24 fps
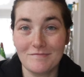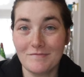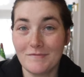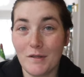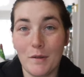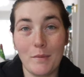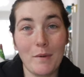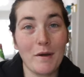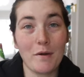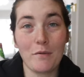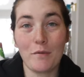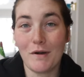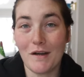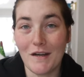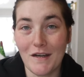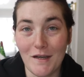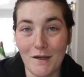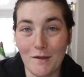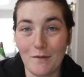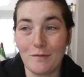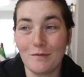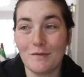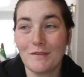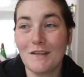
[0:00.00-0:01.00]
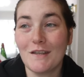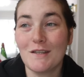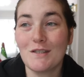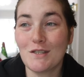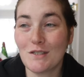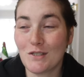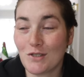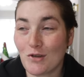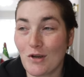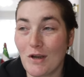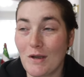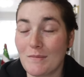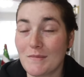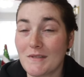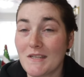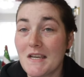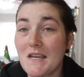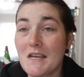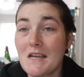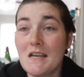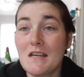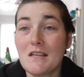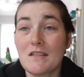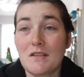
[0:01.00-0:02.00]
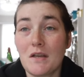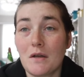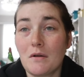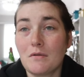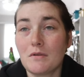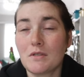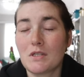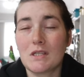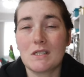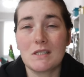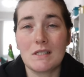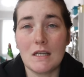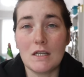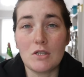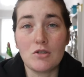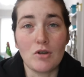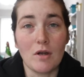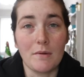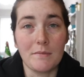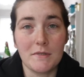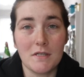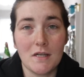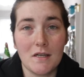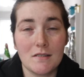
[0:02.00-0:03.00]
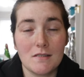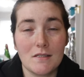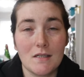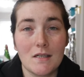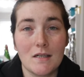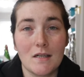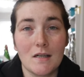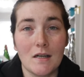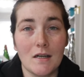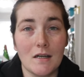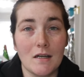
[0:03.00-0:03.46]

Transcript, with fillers: No matter what I do, he just screams. So it's just like traumatizing.